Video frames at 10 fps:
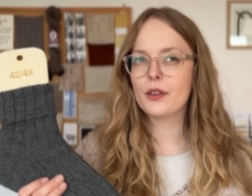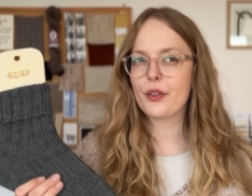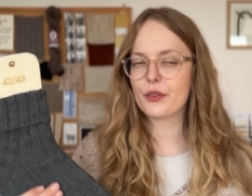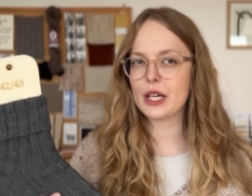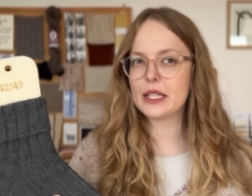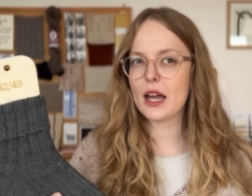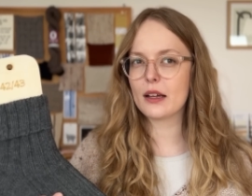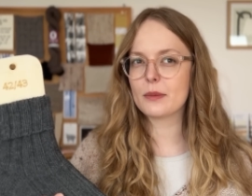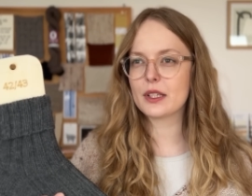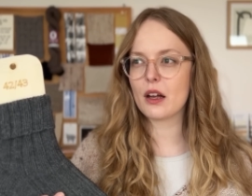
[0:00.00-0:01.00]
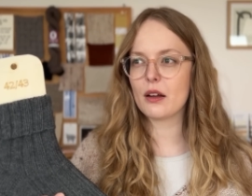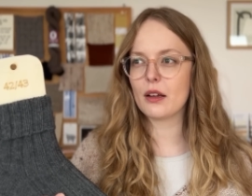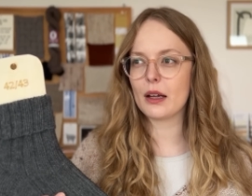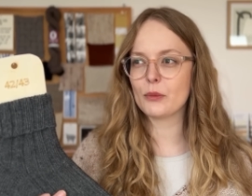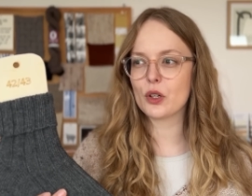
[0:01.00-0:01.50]
3 times now.
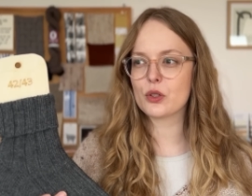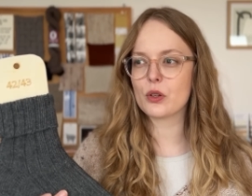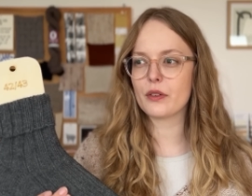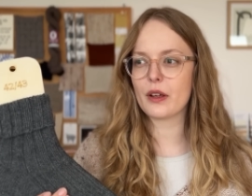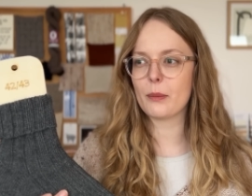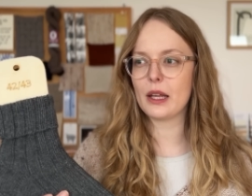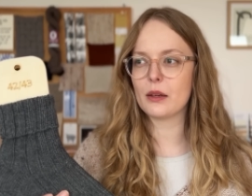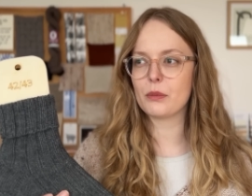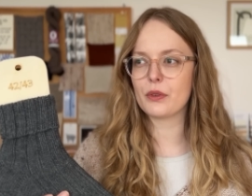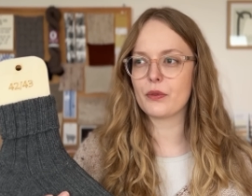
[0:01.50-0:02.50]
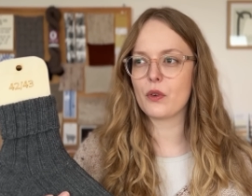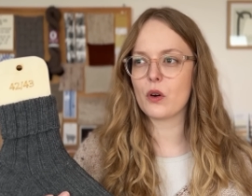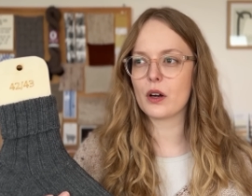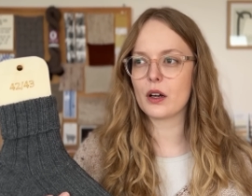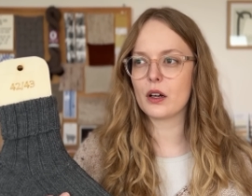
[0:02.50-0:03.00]
I'm not sure if I made it
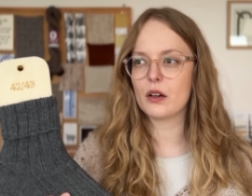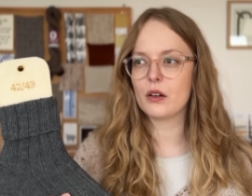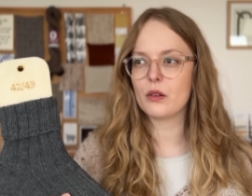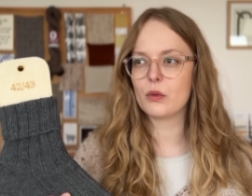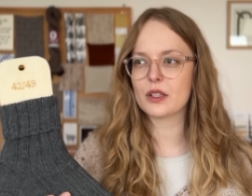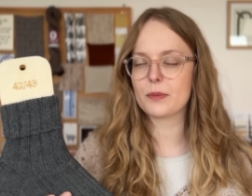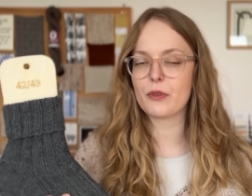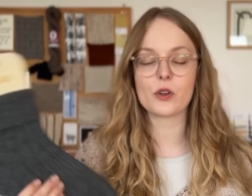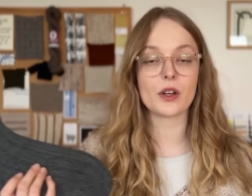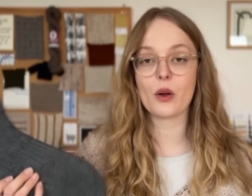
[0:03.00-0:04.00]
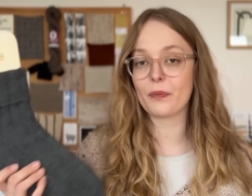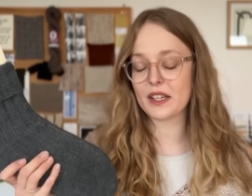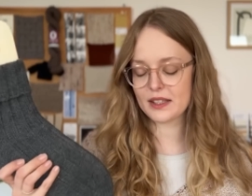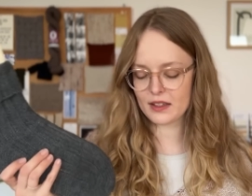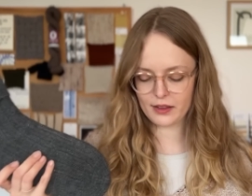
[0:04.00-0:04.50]
once before. No,
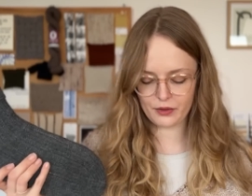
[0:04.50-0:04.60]
this is